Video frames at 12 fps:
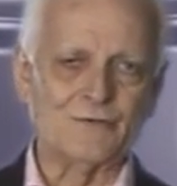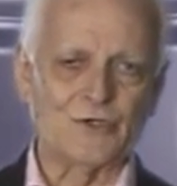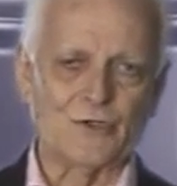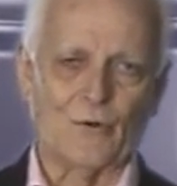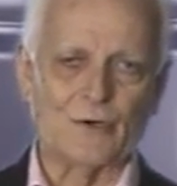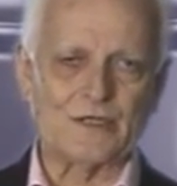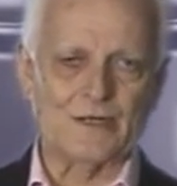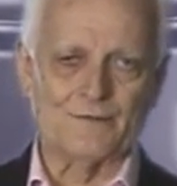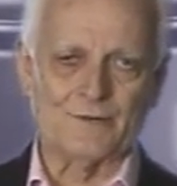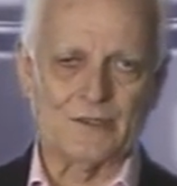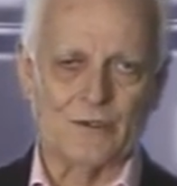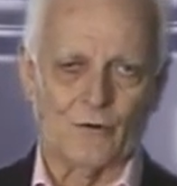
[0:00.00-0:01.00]
short
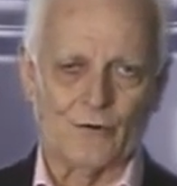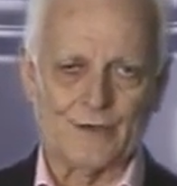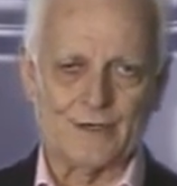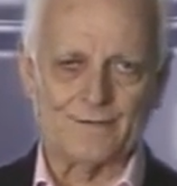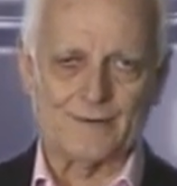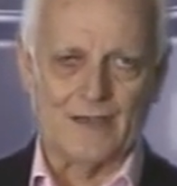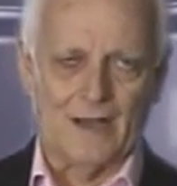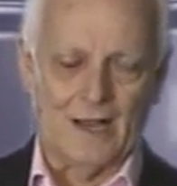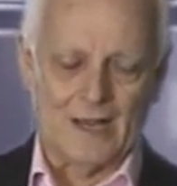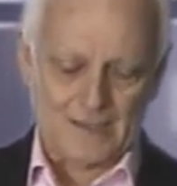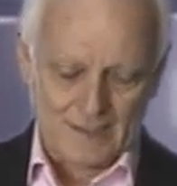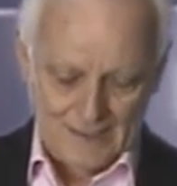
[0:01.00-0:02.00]
of the glory of
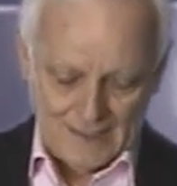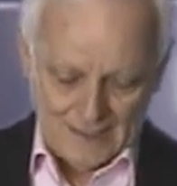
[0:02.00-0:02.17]
God,